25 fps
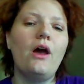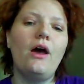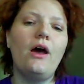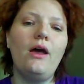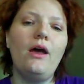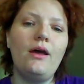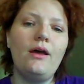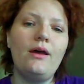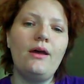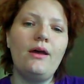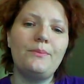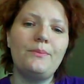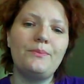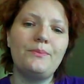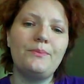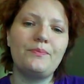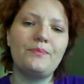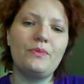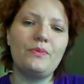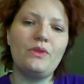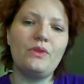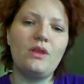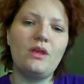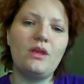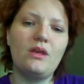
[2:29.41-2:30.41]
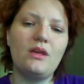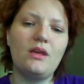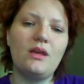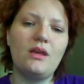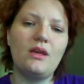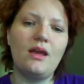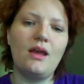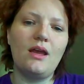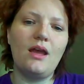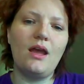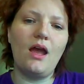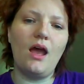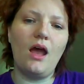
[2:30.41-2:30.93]
Um,
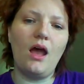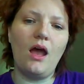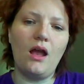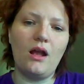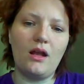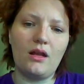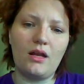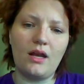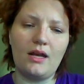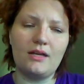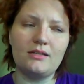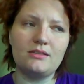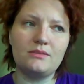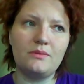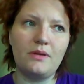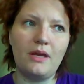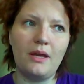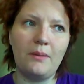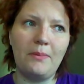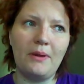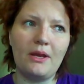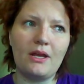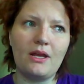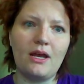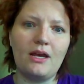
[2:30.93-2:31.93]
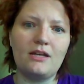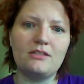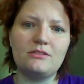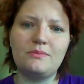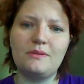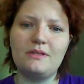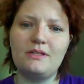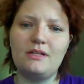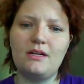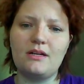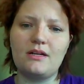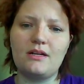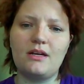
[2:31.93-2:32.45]
cos-
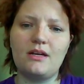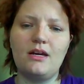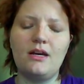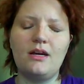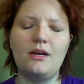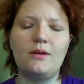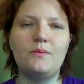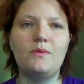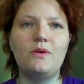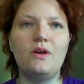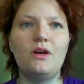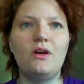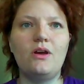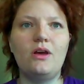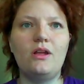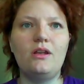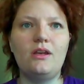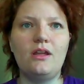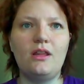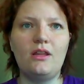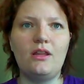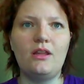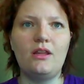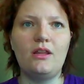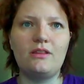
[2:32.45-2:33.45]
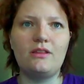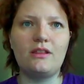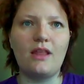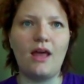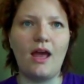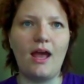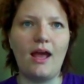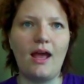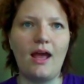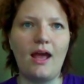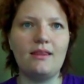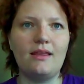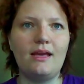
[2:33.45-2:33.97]
epiccosplay.com. Another thing
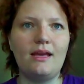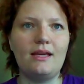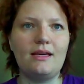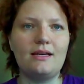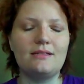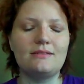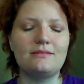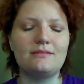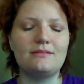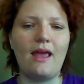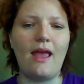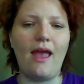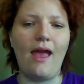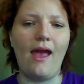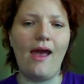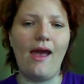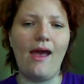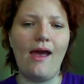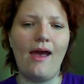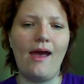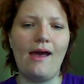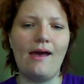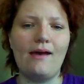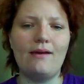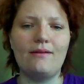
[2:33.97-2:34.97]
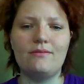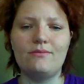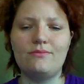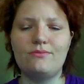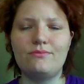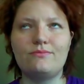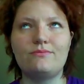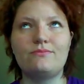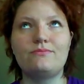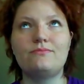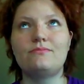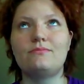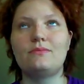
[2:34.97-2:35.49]
that I like is they have
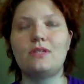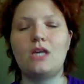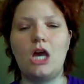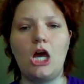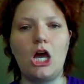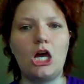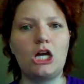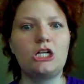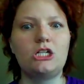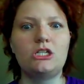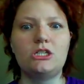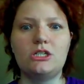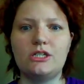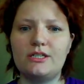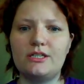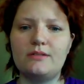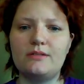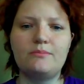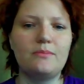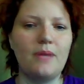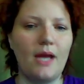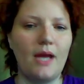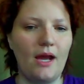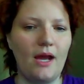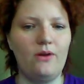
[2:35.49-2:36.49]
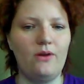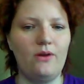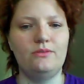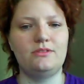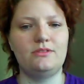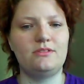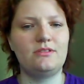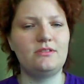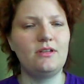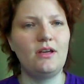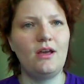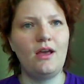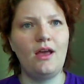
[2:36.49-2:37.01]
a good
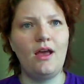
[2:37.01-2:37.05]
amount